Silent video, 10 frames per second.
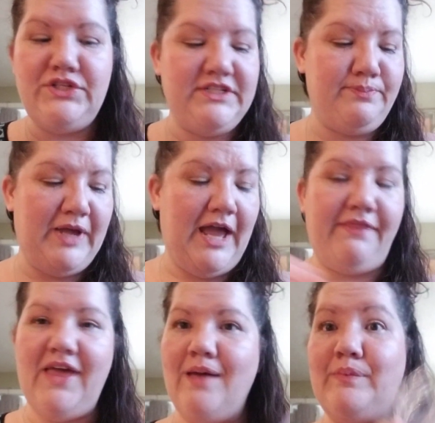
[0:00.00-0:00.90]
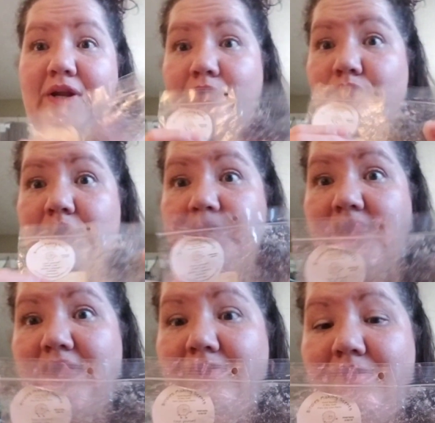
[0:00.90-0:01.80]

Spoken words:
is behind that, but I really